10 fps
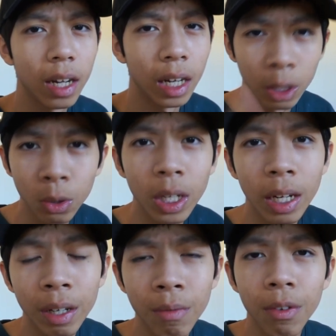I do
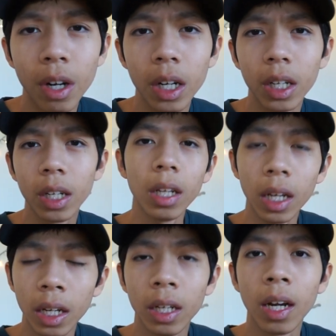daily vlog
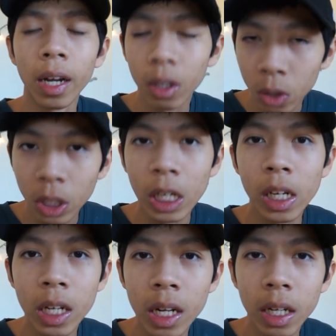and I OD
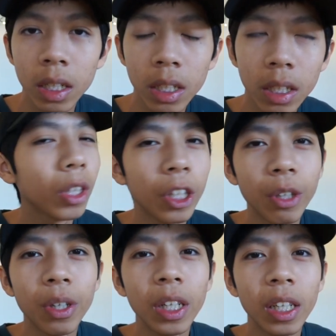deleted.
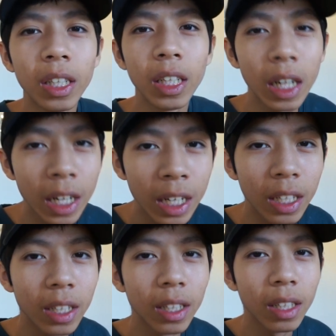During the delete
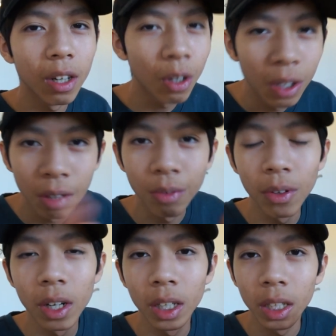all the
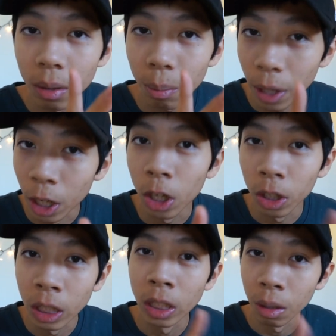vlog, my
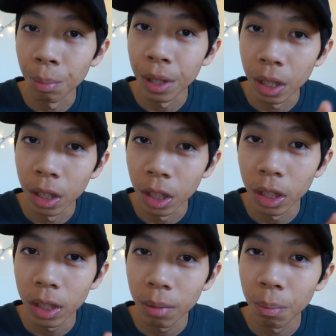heart is a bit hurt
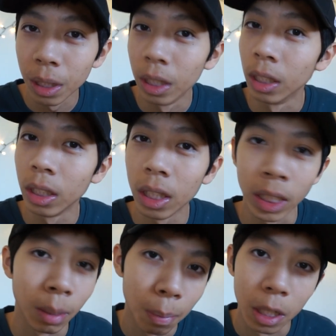because I
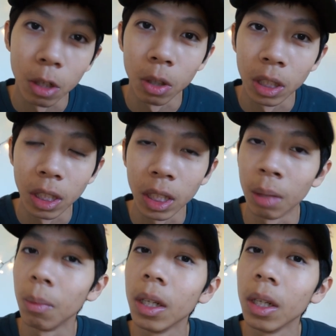spend all the time